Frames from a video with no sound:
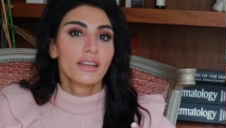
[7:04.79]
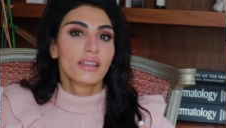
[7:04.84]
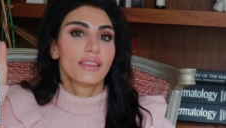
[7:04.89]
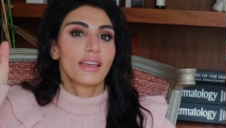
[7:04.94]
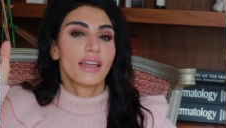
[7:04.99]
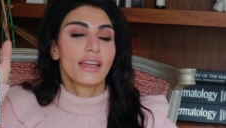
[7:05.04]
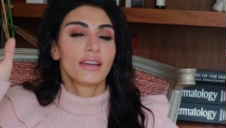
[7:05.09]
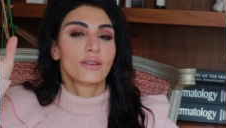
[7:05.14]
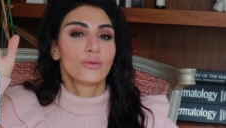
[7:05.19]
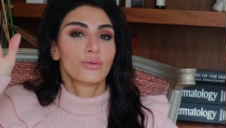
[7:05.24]

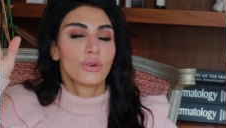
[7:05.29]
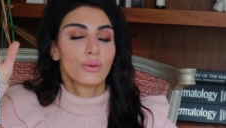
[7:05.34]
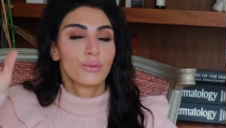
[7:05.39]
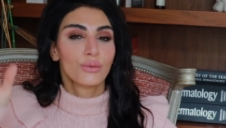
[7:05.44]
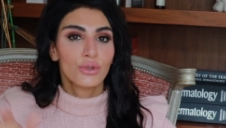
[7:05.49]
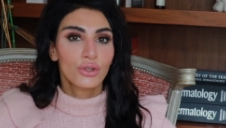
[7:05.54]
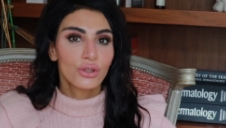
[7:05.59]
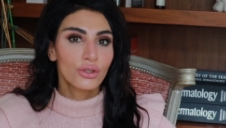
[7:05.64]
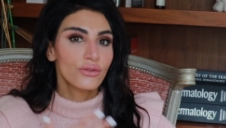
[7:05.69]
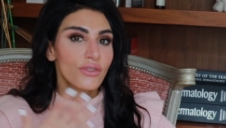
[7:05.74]
They
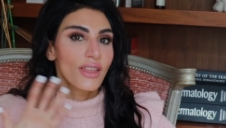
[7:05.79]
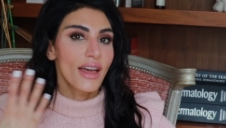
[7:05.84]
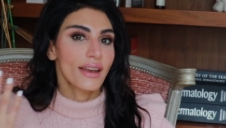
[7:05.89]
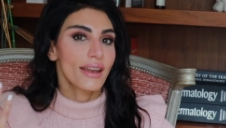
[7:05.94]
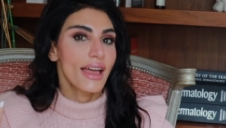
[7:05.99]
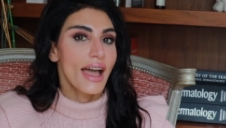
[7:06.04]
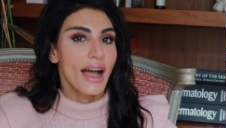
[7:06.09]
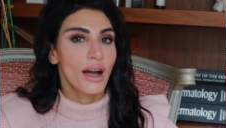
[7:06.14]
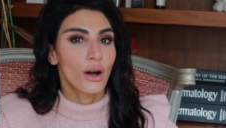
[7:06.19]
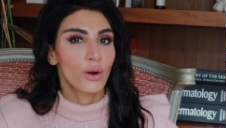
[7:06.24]
remove
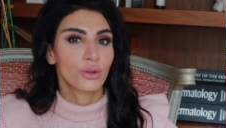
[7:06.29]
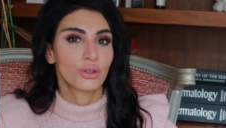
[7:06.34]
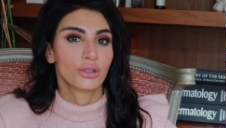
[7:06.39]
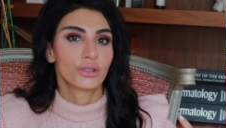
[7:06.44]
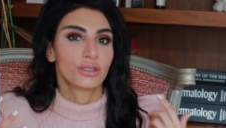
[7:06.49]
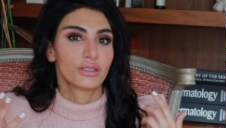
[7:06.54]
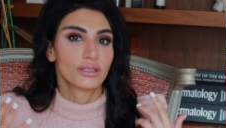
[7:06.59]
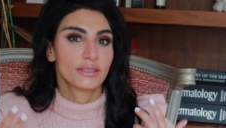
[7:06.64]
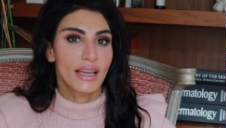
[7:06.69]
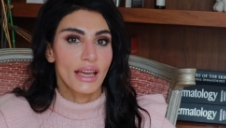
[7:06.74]
that
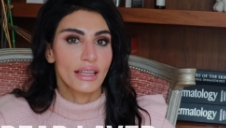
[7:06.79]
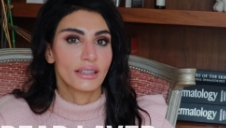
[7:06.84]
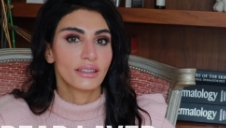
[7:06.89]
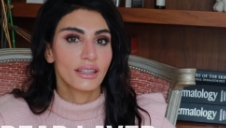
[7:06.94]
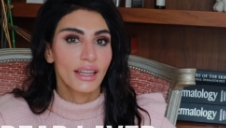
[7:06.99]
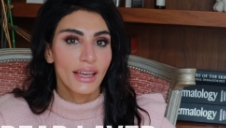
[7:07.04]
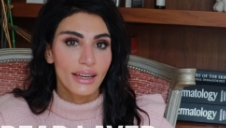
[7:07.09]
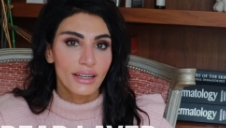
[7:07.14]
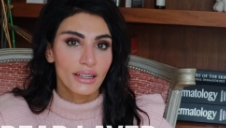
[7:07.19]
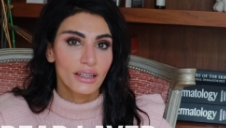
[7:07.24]
outer dead
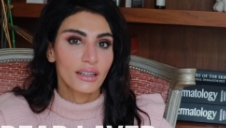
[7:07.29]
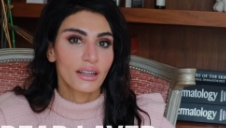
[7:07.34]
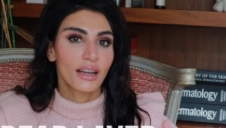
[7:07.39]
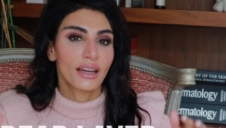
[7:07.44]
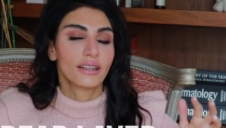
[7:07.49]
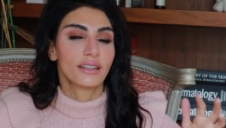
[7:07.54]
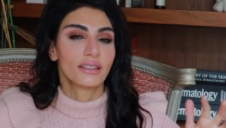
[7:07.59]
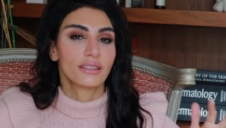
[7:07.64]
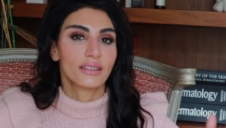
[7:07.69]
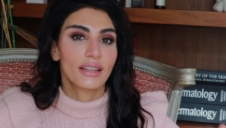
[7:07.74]
layer
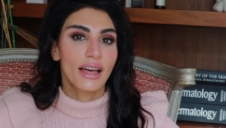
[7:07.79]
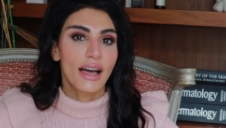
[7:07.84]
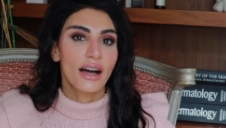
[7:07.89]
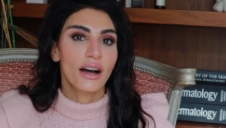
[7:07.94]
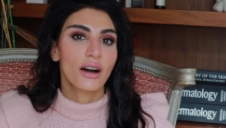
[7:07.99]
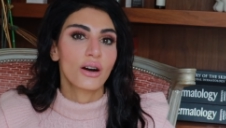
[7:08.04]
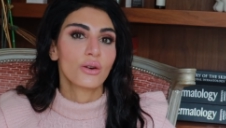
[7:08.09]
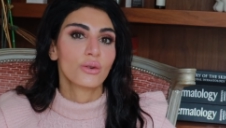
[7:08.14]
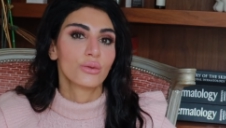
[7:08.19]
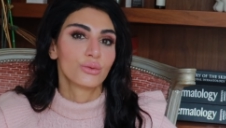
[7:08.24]
and
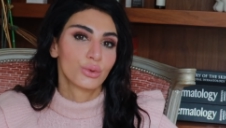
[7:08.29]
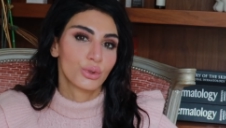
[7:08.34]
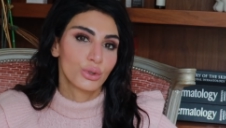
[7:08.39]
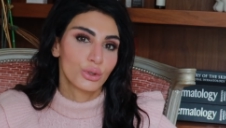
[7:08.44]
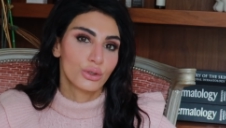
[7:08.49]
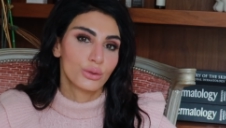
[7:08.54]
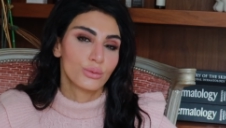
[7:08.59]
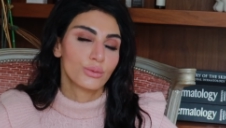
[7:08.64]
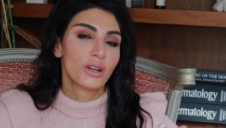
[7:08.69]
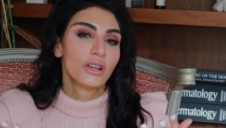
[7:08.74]
allow
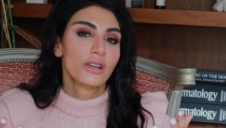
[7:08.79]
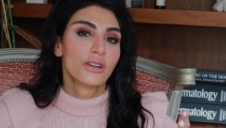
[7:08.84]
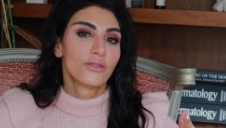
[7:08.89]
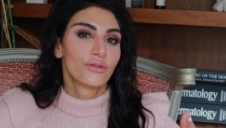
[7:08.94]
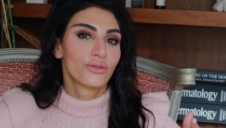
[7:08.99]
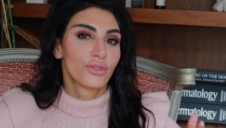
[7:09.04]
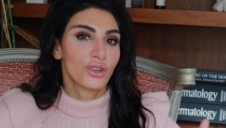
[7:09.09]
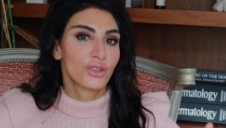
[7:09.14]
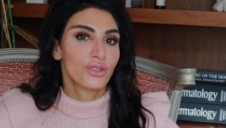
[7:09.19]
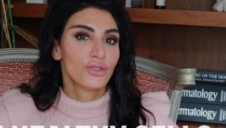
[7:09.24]
room
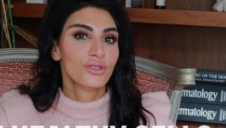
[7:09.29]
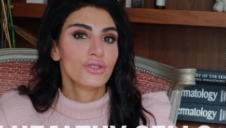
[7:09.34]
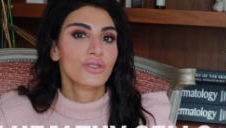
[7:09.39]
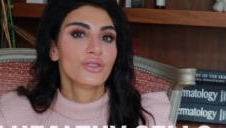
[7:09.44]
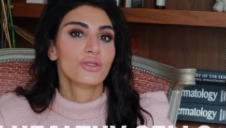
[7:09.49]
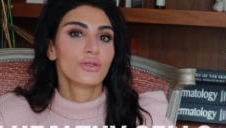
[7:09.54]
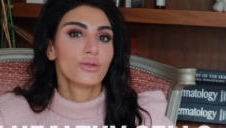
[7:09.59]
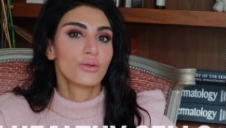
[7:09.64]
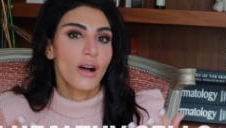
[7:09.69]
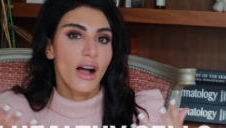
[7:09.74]
for
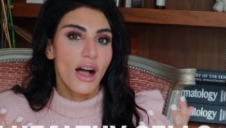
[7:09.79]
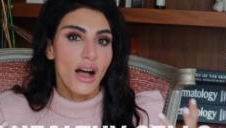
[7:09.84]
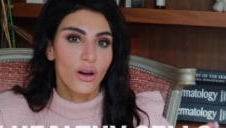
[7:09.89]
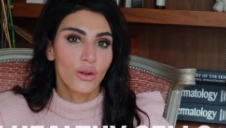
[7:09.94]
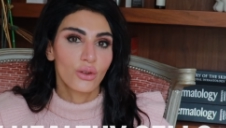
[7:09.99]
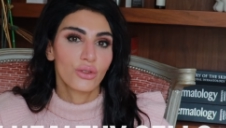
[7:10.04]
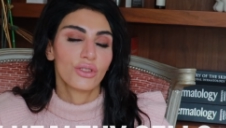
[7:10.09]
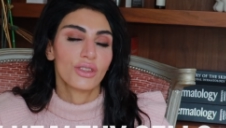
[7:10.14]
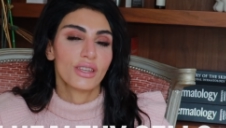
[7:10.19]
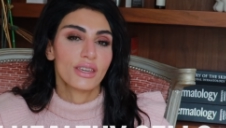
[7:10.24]
new
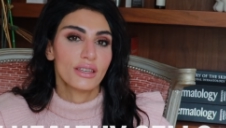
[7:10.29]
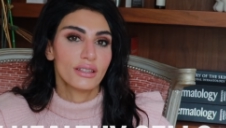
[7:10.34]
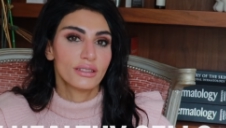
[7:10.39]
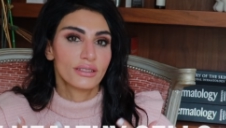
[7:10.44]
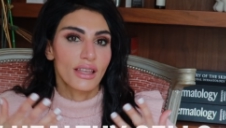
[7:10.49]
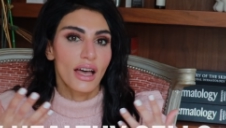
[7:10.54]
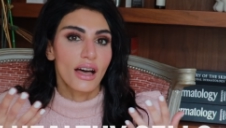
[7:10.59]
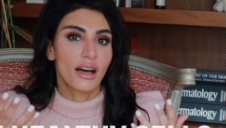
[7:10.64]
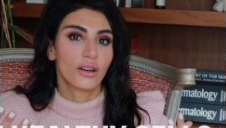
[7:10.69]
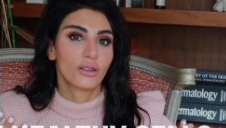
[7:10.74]
healthy
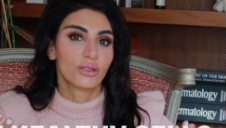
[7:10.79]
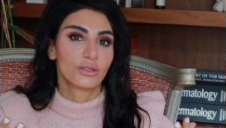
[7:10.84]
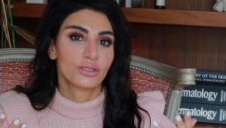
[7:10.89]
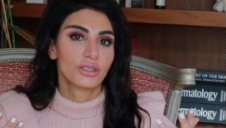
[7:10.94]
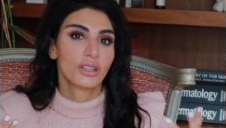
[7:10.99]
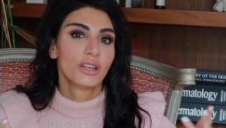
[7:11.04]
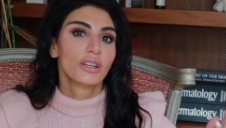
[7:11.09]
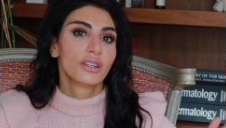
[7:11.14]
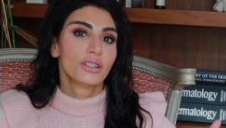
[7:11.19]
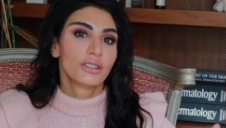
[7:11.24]

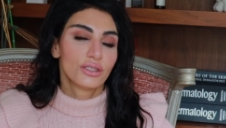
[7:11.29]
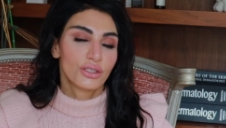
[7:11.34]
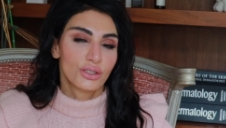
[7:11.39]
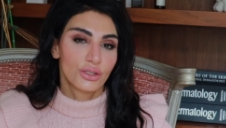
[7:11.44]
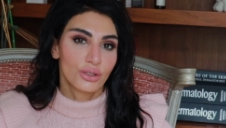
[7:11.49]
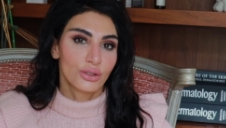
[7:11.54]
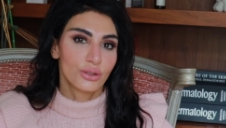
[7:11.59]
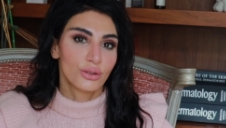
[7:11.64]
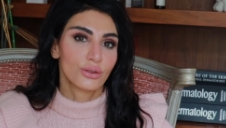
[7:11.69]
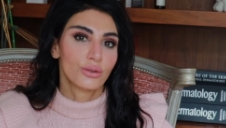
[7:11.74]
cells
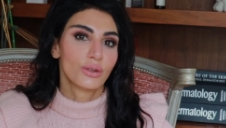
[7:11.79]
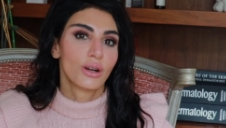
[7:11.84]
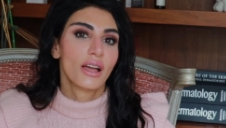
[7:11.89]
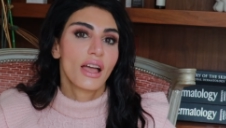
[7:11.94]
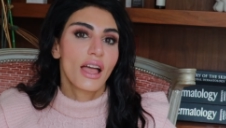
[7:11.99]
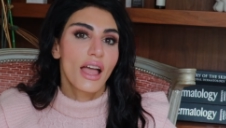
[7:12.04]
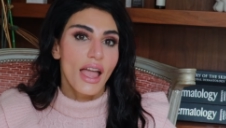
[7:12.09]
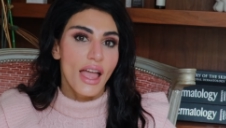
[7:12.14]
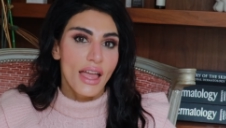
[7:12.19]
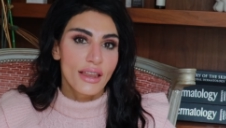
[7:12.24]
to
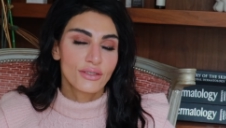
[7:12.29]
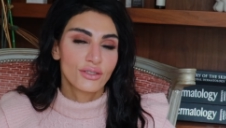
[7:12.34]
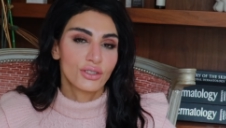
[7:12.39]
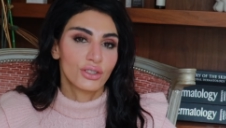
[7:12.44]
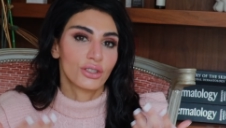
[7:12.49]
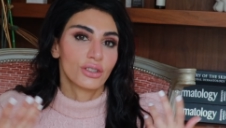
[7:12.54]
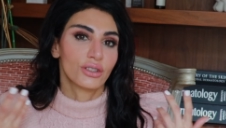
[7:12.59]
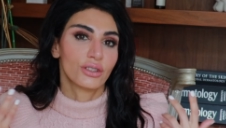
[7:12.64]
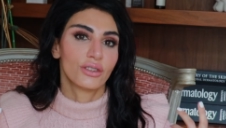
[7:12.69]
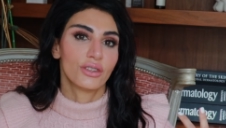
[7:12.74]

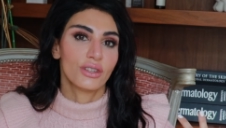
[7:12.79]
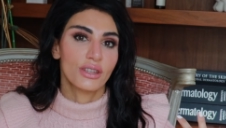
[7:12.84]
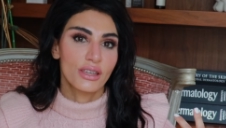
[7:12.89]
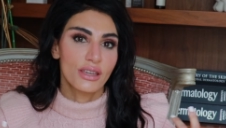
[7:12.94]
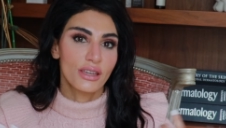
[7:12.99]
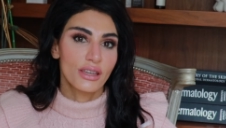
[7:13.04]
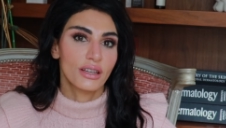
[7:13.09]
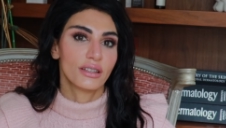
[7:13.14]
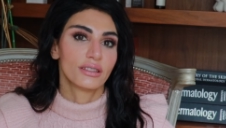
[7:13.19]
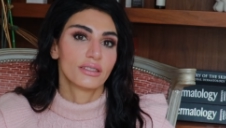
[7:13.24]
enter
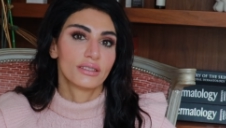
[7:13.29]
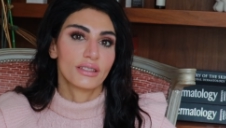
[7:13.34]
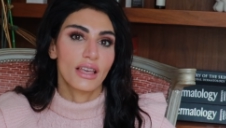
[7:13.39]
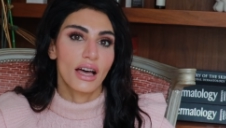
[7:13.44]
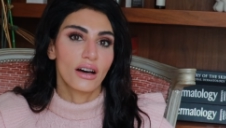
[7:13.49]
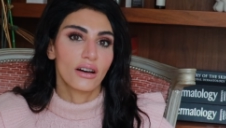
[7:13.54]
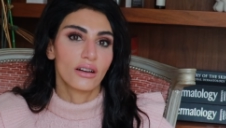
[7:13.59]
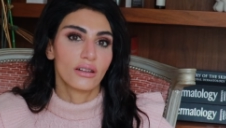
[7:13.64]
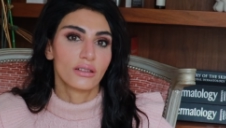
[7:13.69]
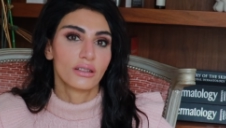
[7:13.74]
the
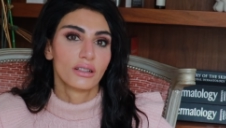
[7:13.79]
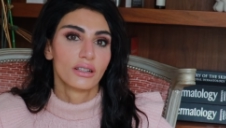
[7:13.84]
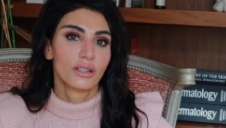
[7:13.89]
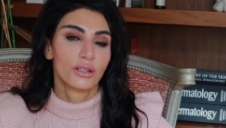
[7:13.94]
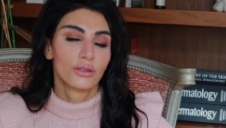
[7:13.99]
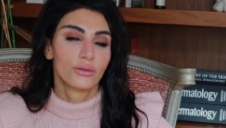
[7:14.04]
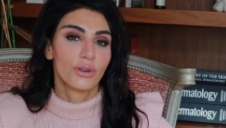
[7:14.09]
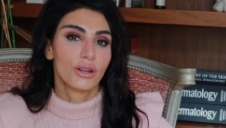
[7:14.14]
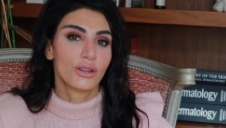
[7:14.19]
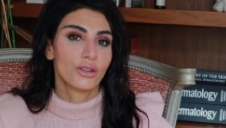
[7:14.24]
cell
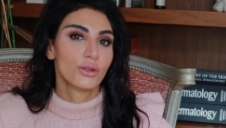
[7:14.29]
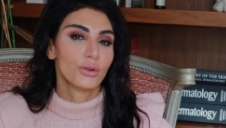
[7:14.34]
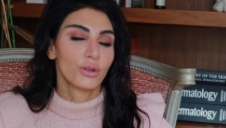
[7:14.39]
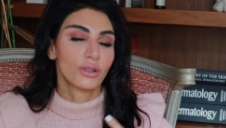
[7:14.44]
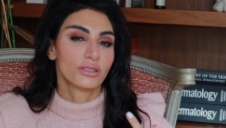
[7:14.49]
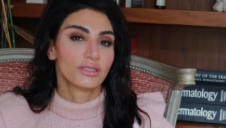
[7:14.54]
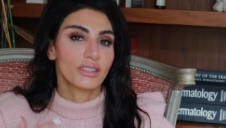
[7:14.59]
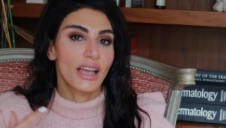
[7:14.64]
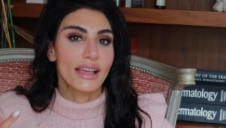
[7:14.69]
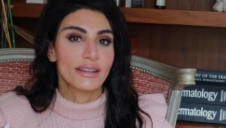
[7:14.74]

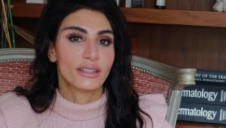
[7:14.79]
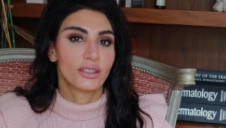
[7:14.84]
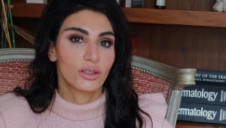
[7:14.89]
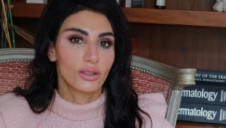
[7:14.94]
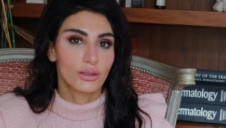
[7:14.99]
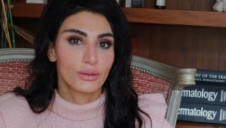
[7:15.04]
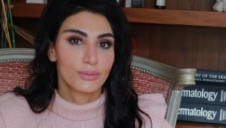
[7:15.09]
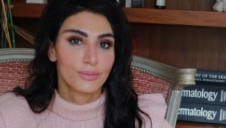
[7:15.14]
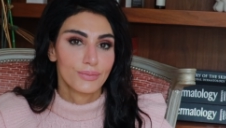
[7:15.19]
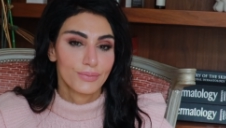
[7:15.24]
renewal
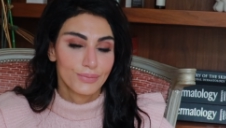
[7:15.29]
cycle.